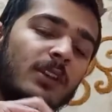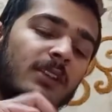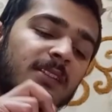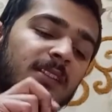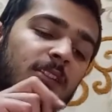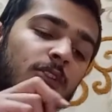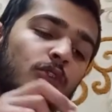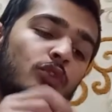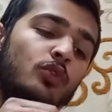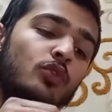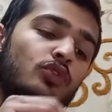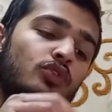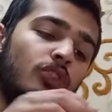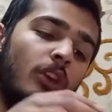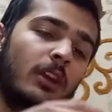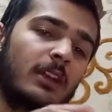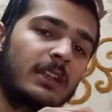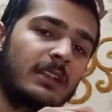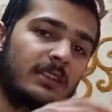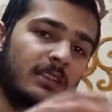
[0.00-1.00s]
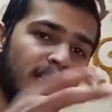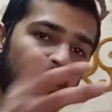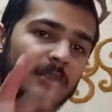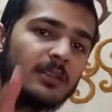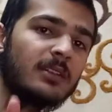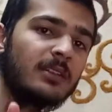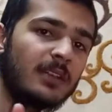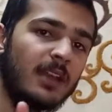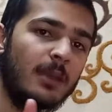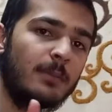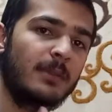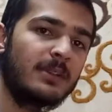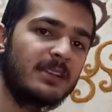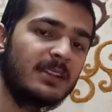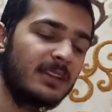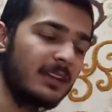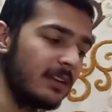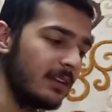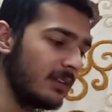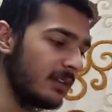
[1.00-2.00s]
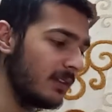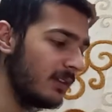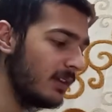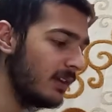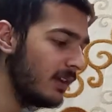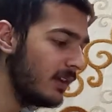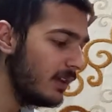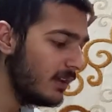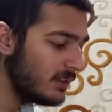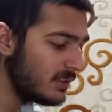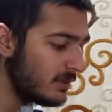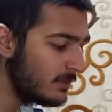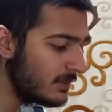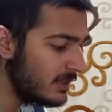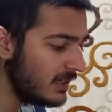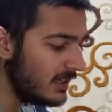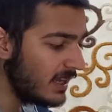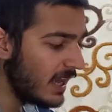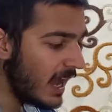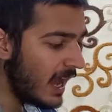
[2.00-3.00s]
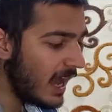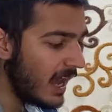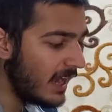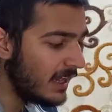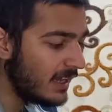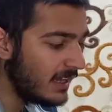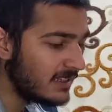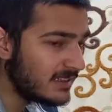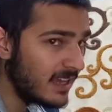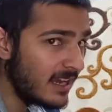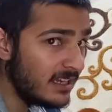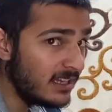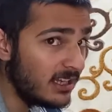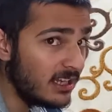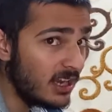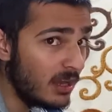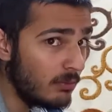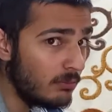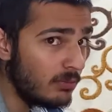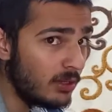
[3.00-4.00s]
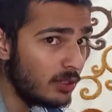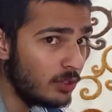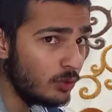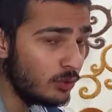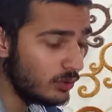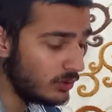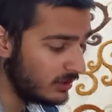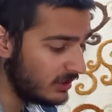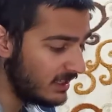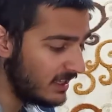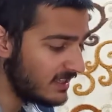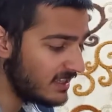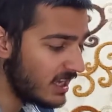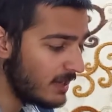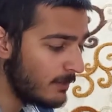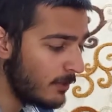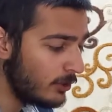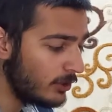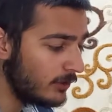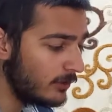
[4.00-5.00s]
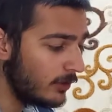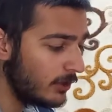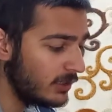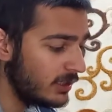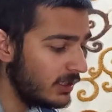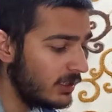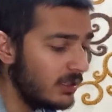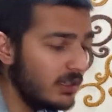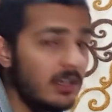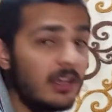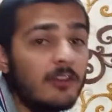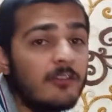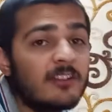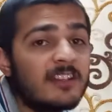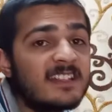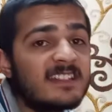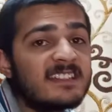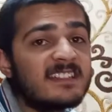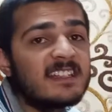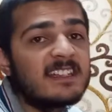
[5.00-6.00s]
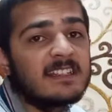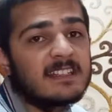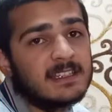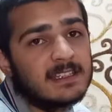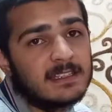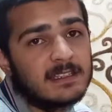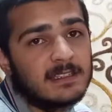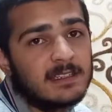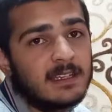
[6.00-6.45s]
So I said 2 chocolates. I'm measuring it. Similarly, I had assigned a number to this amount of water, which is 6.